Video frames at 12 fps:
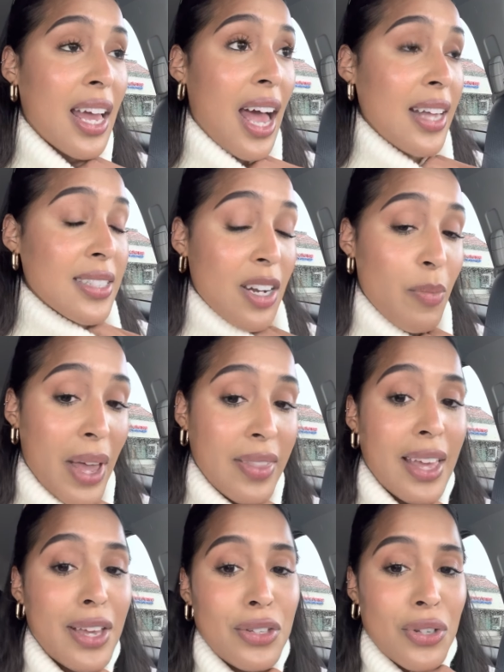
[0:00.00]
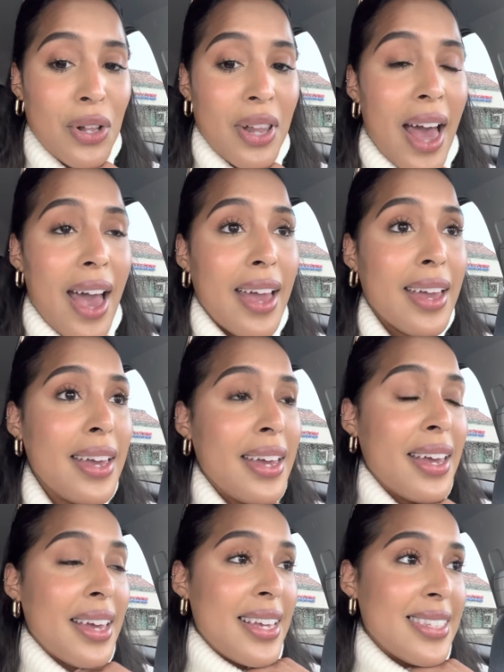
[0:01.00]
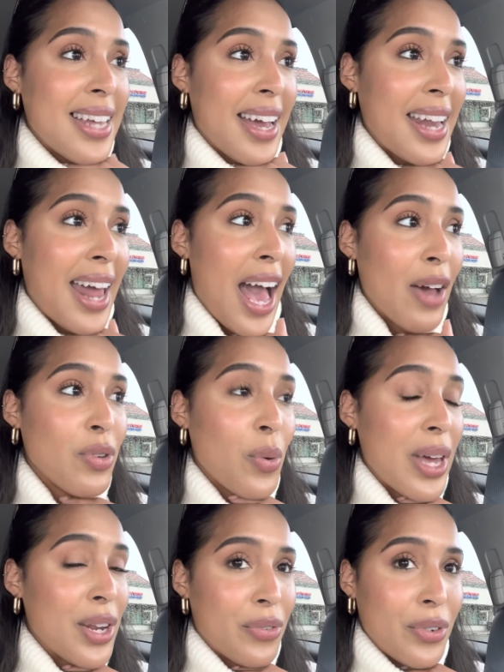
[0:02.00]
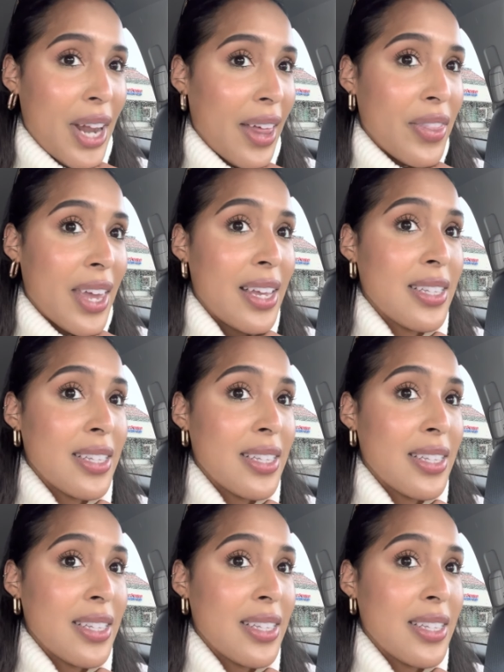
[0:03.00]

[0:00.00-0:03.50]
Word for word: God's not a man that he shall lie. He's not going to have you waiting for nothing.